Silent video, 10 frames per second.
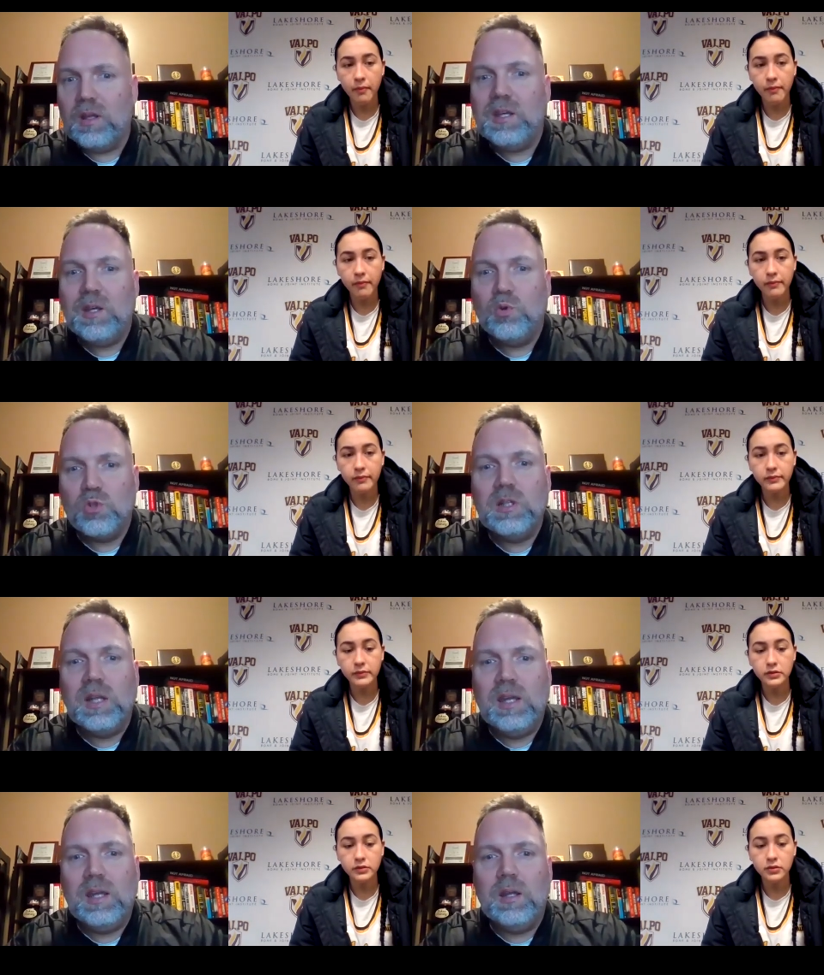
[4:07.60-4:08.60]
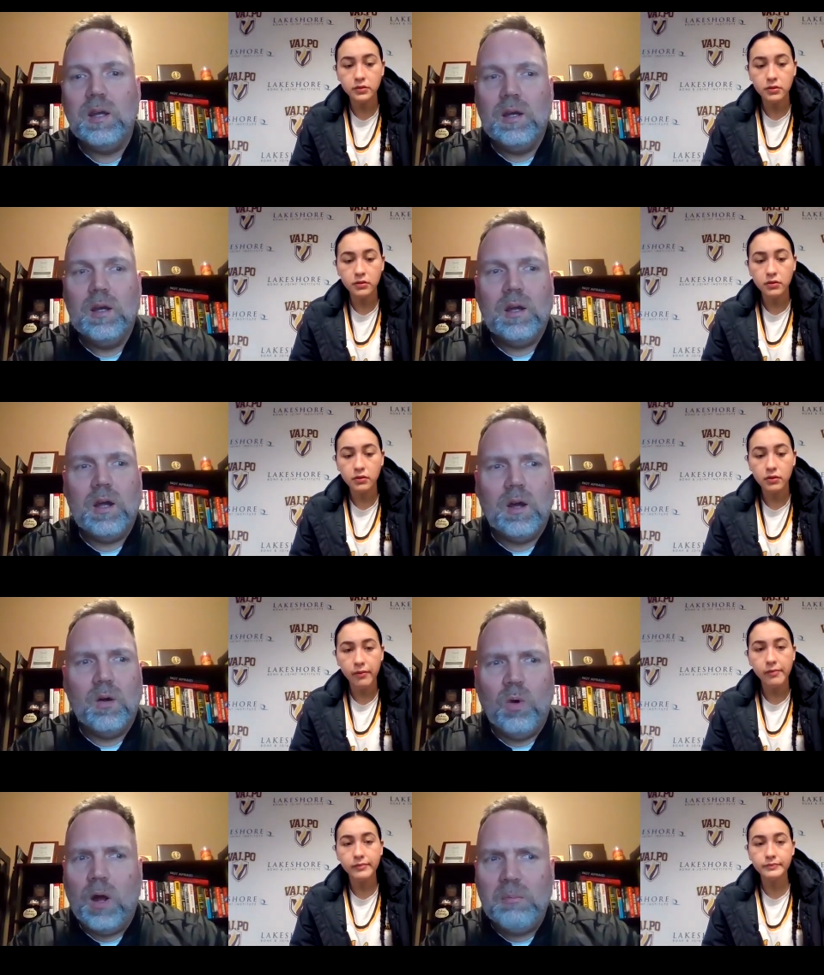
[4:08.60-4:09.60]
Speaker 1: a huge lead. Uh,
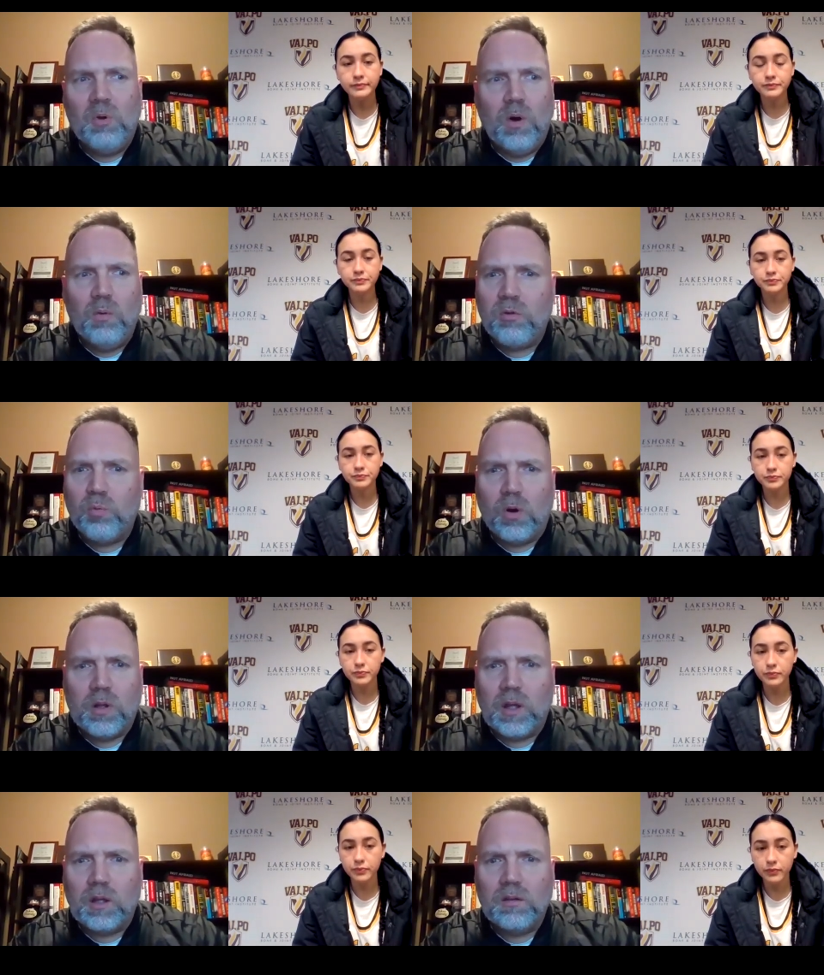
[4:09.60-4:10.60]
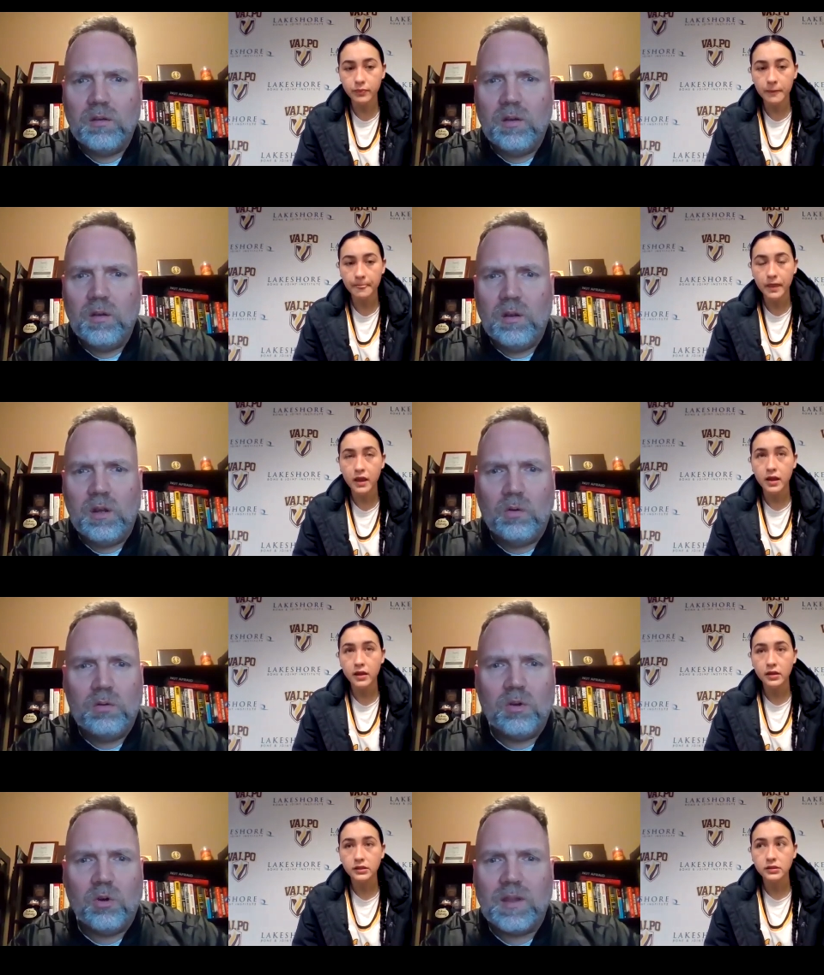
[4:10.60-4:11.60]
what I mean, what was working, you know,
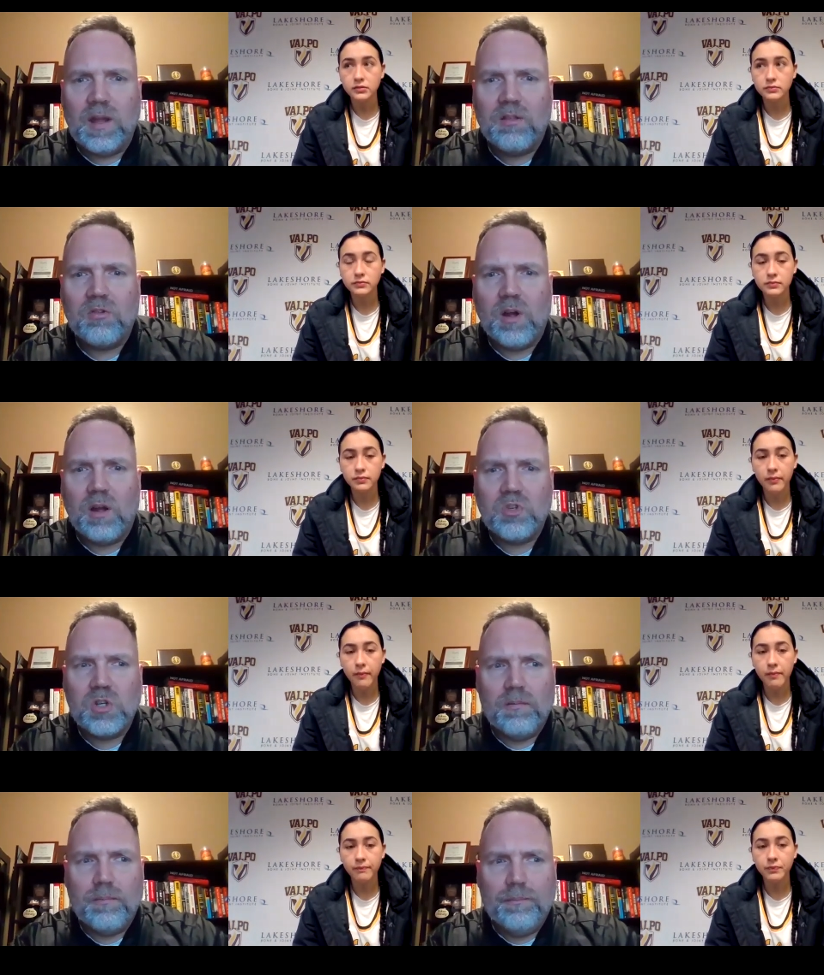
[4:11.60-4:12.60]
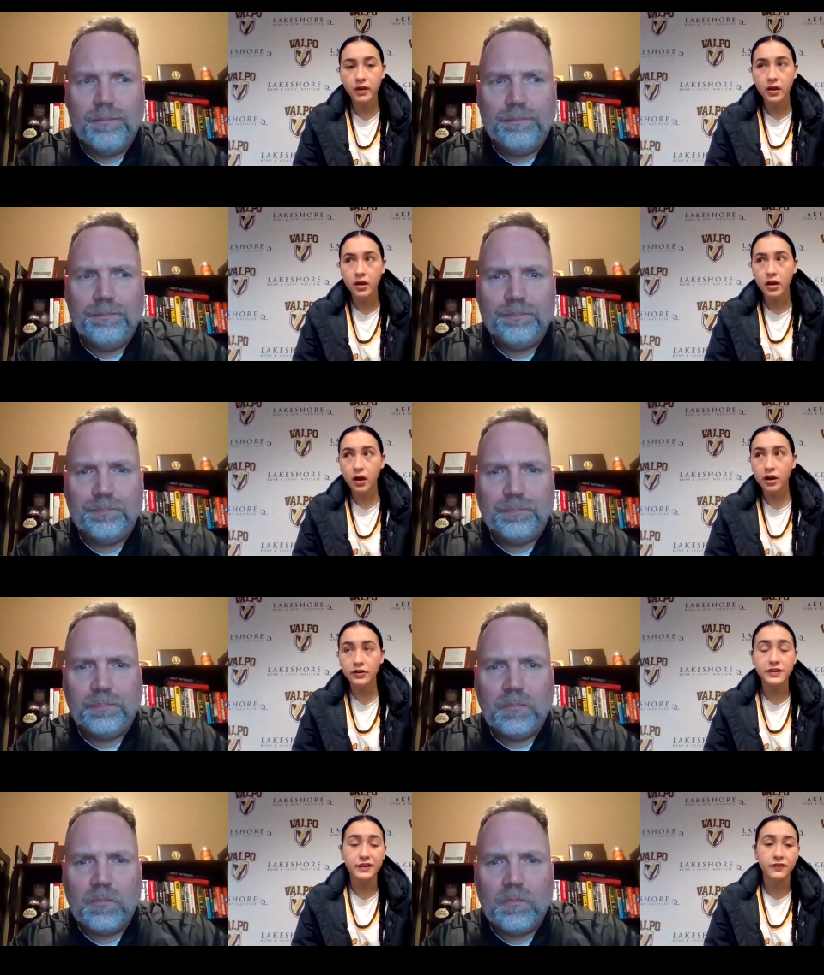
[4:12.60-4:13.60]
during that stretch?
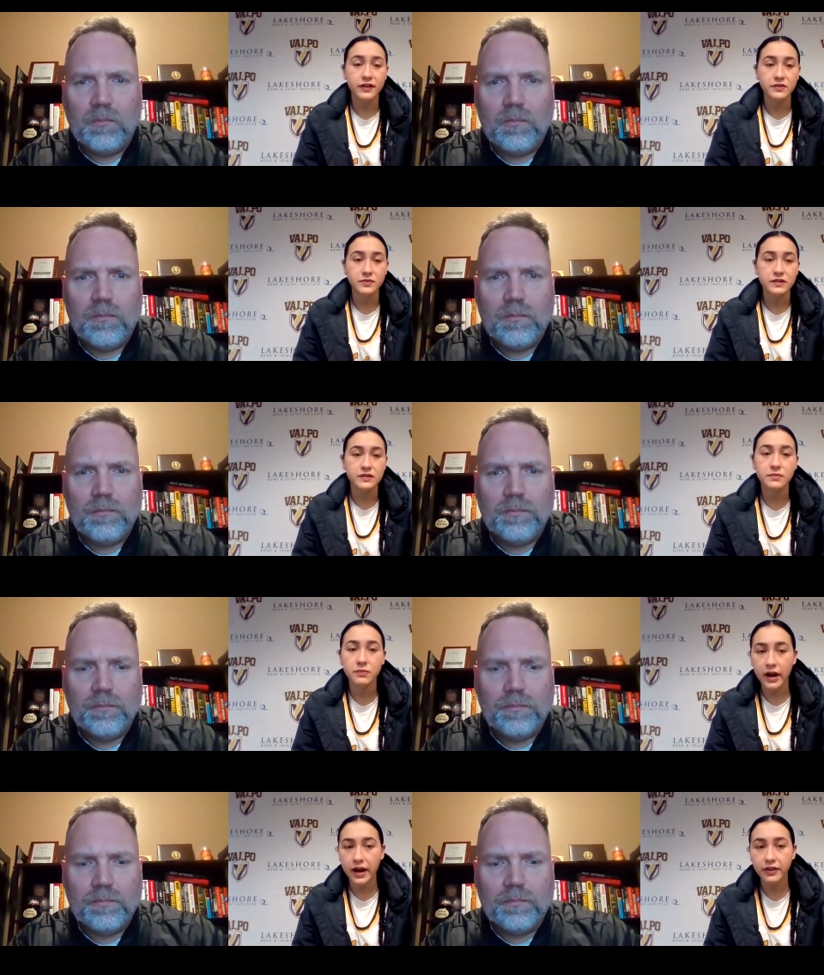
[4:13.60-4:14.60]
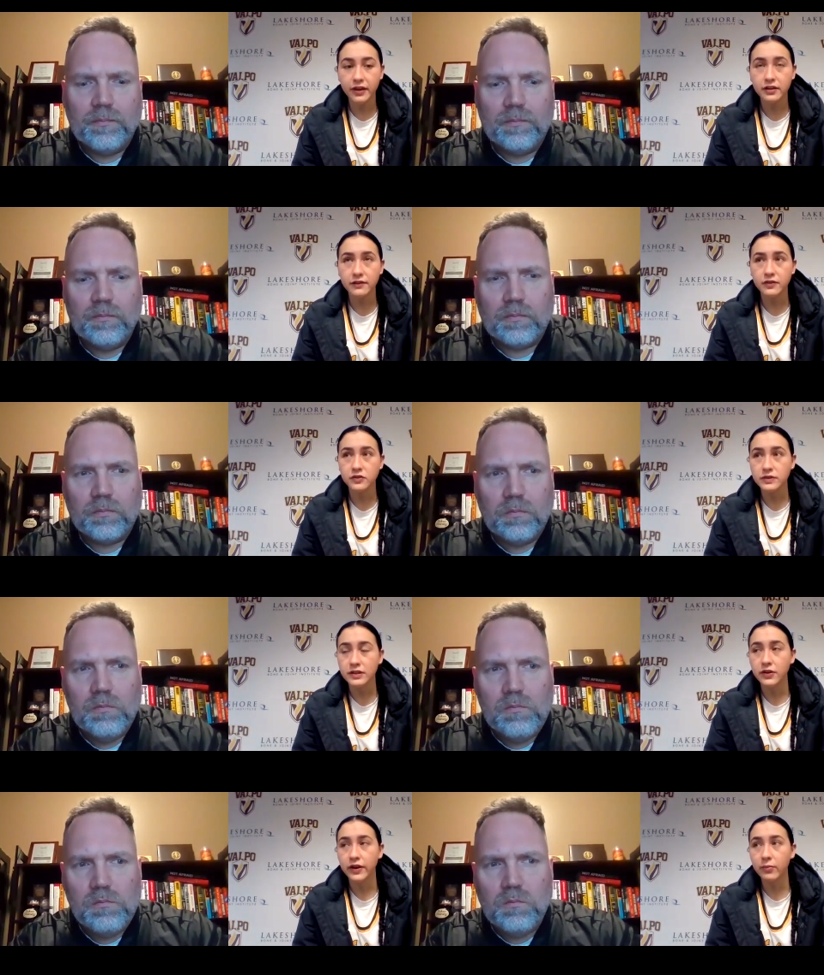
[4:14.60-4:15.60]
Speaker 2: Our defense was I think our defense
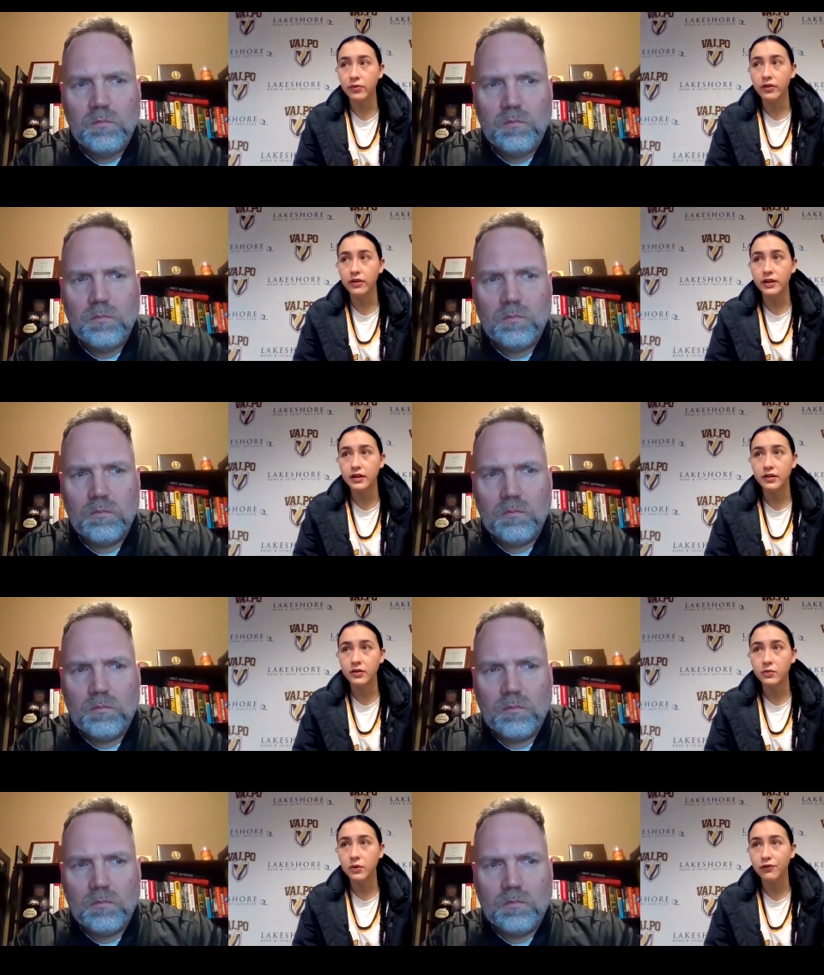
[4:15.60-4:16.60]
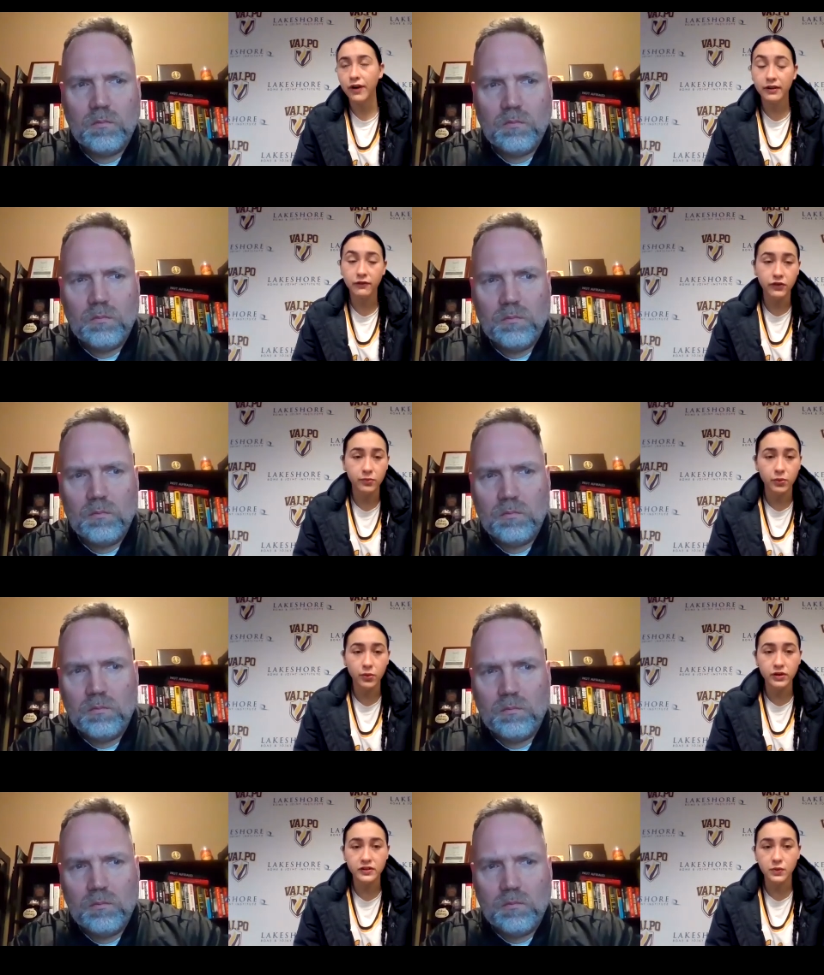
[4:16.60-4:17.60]
was incredible, and we were fighting for the
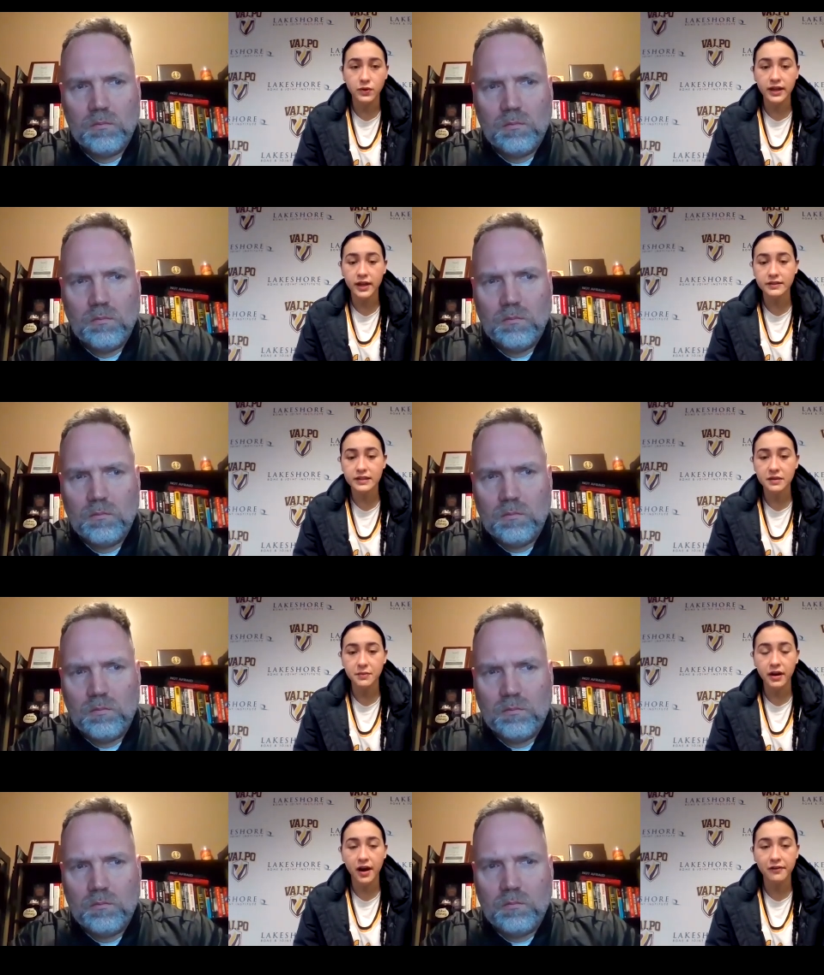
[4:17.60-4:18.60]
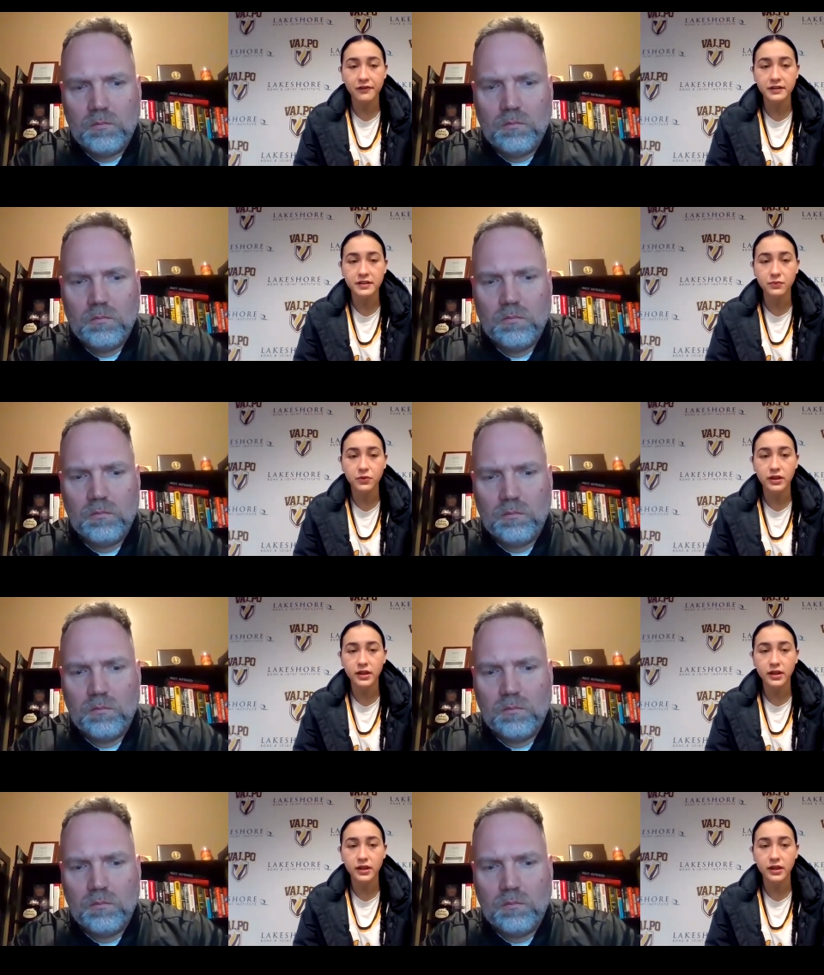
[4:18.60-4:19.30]
boards, working as a team on offense, and